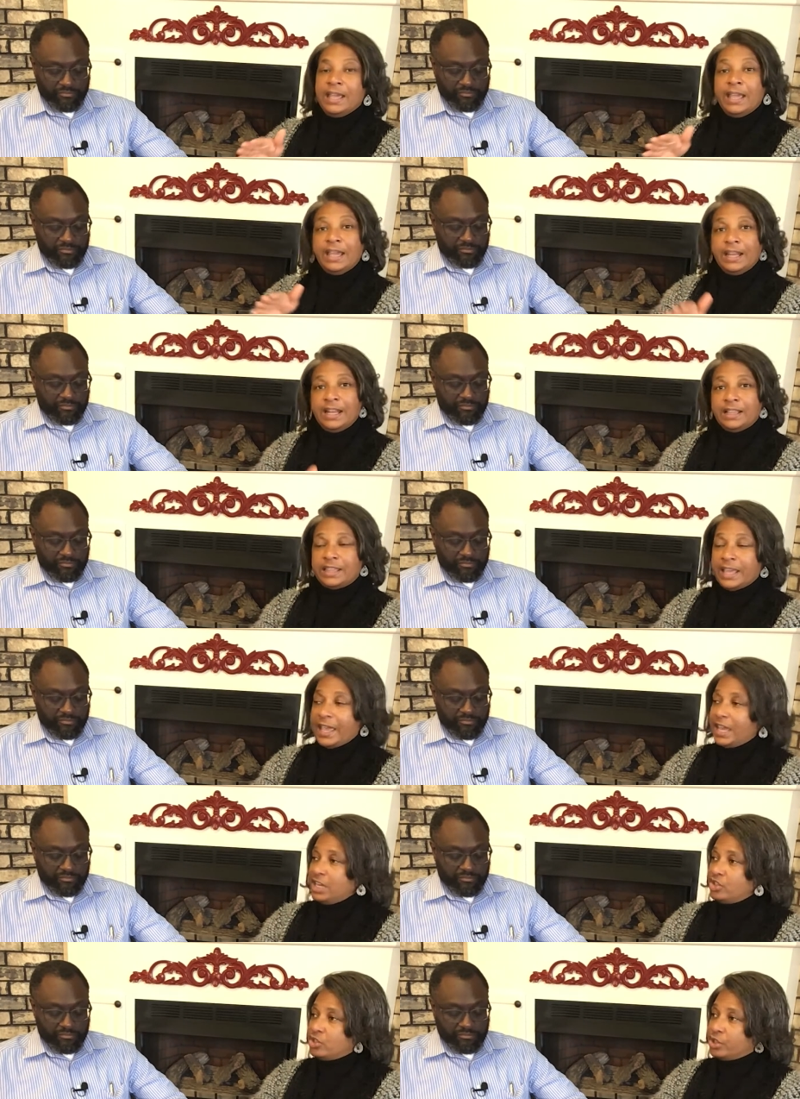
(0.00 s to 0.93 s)
Speaker 1: And at the
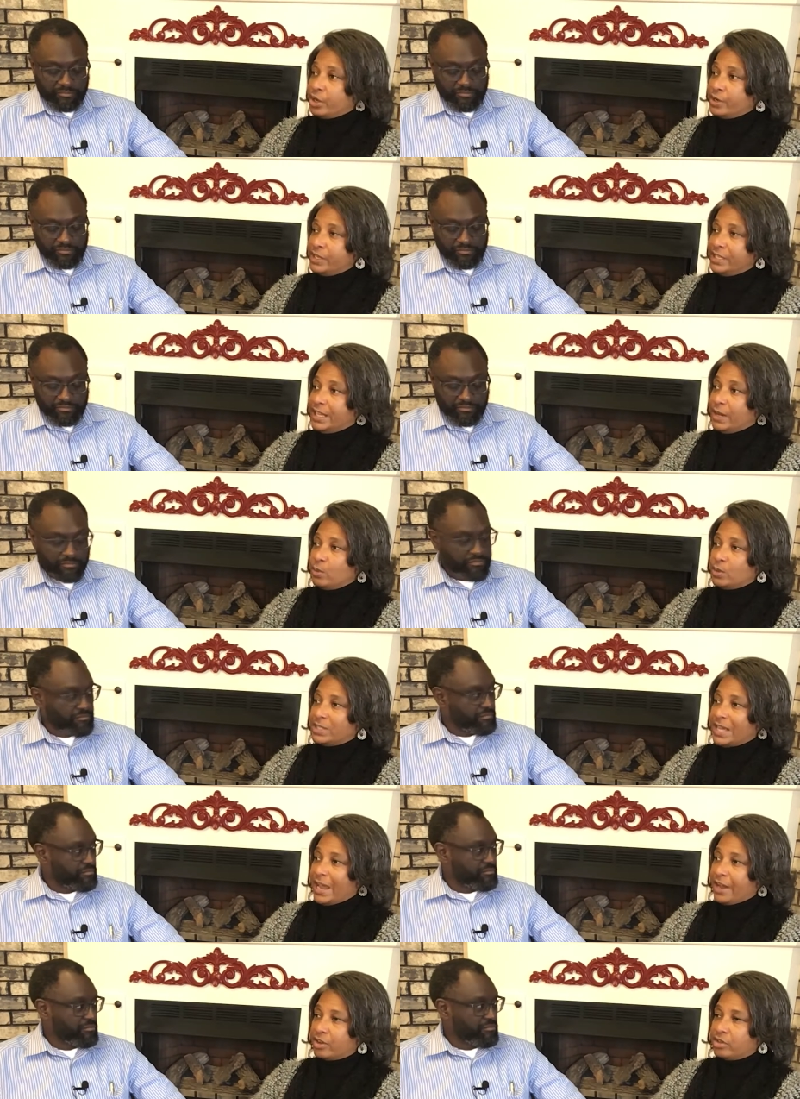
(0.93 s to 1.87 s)
age 30, that was
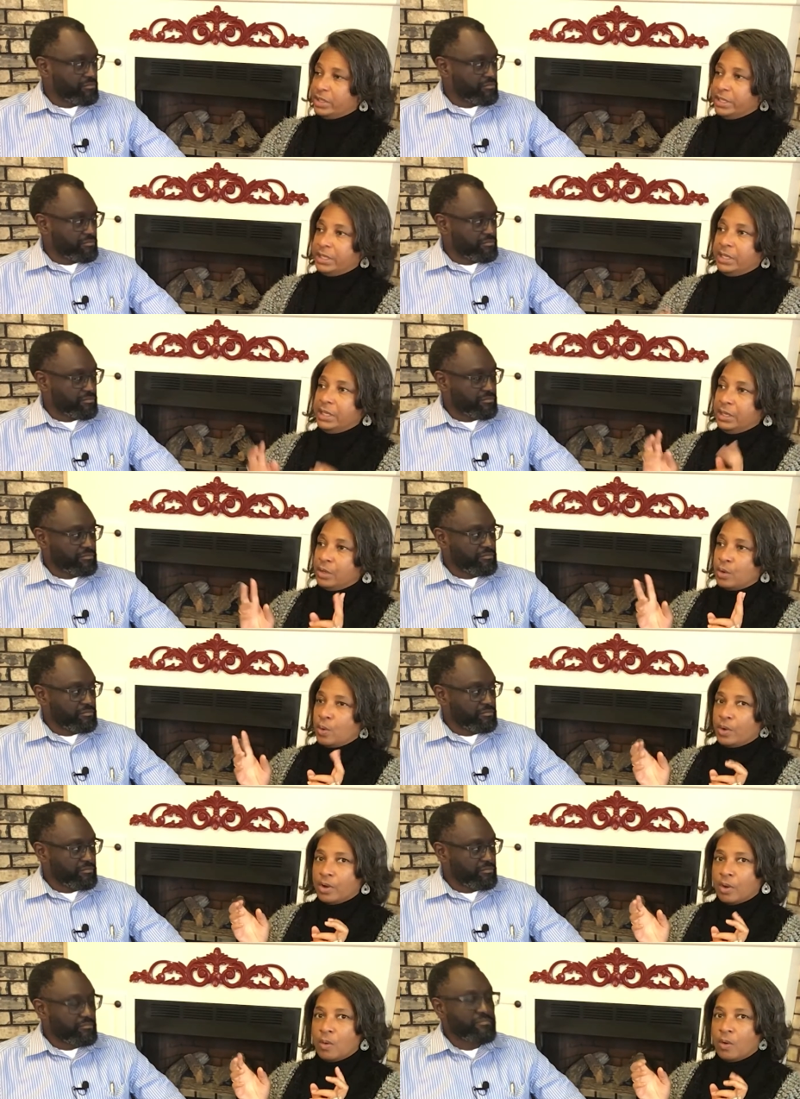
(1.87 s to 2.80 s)
actually the
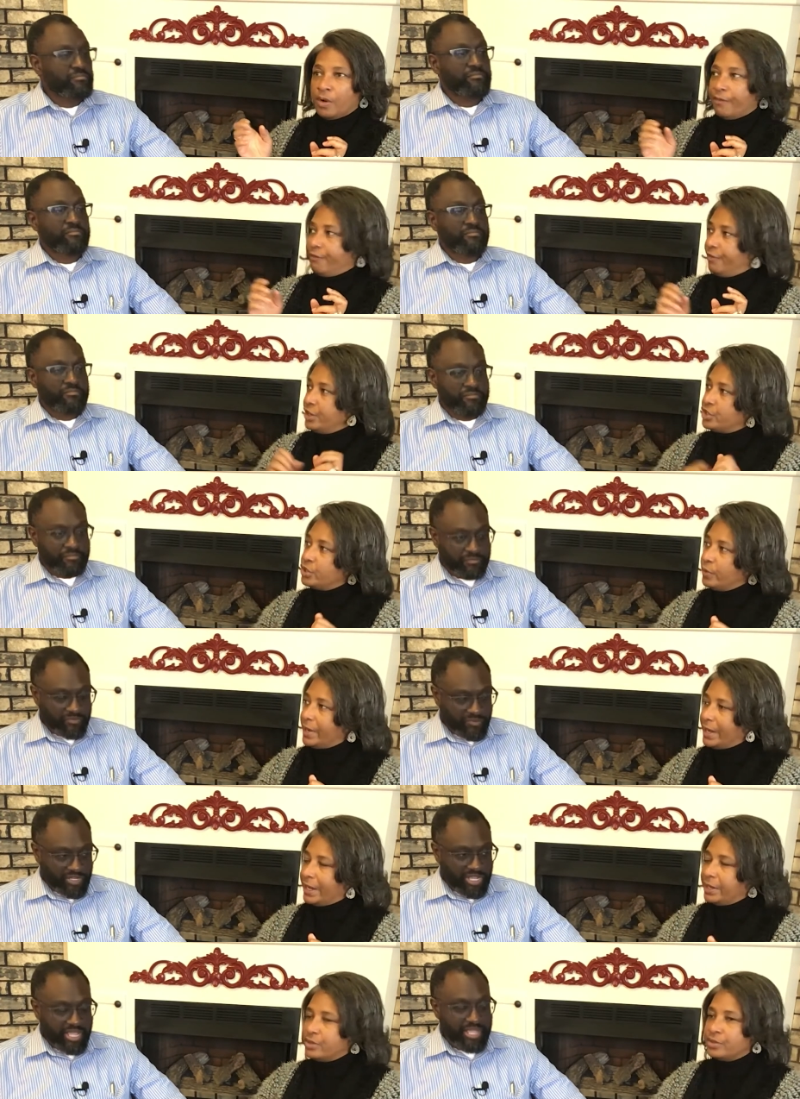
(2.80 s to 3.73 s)
quote unquote official
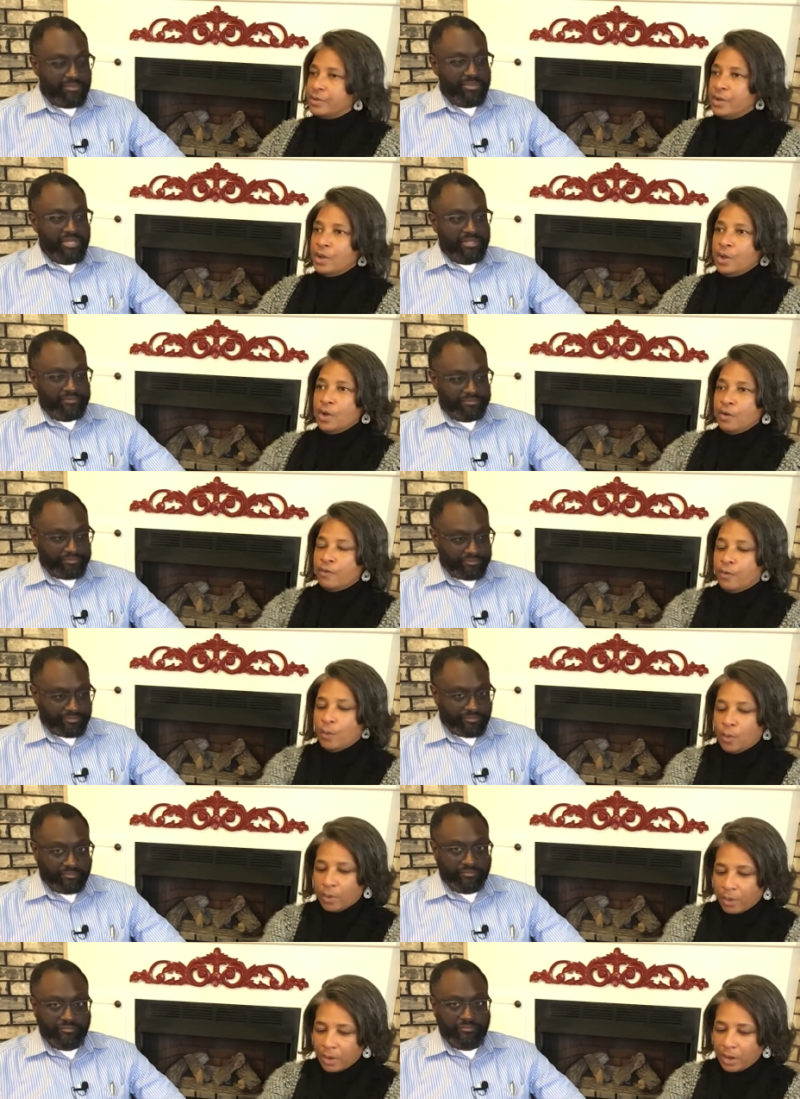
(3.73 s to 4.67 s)
age Amen.
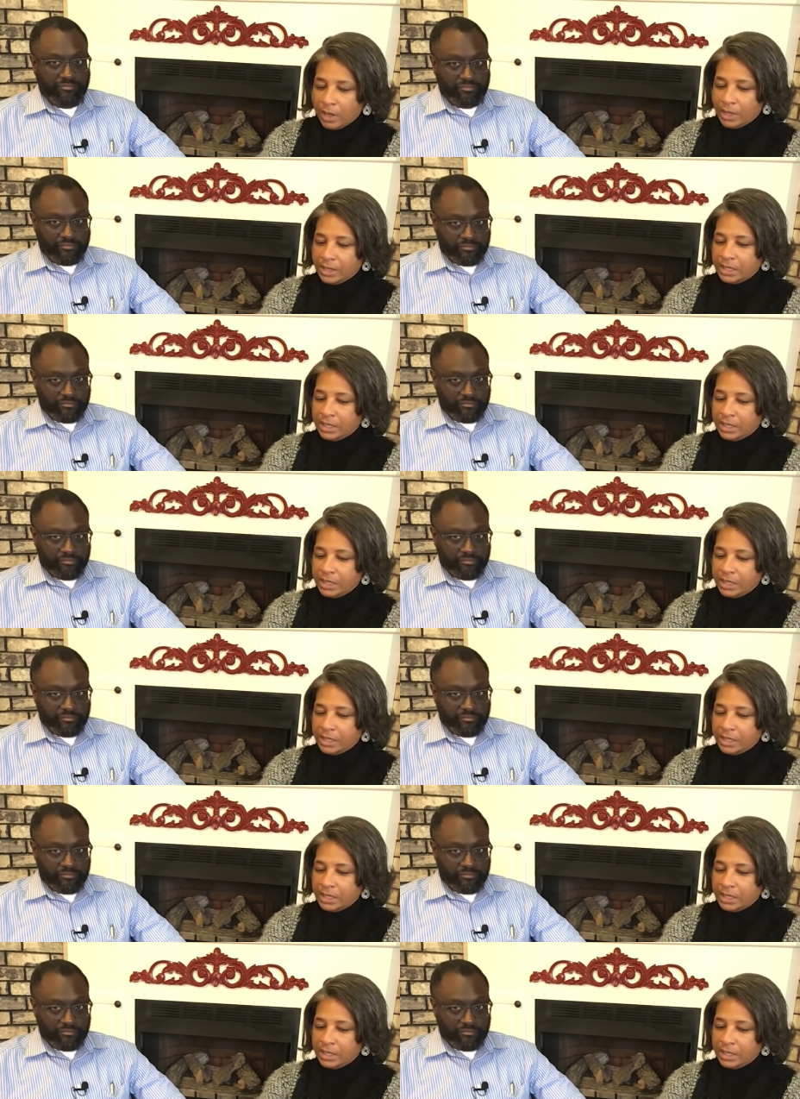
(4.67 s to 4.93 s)
for uh,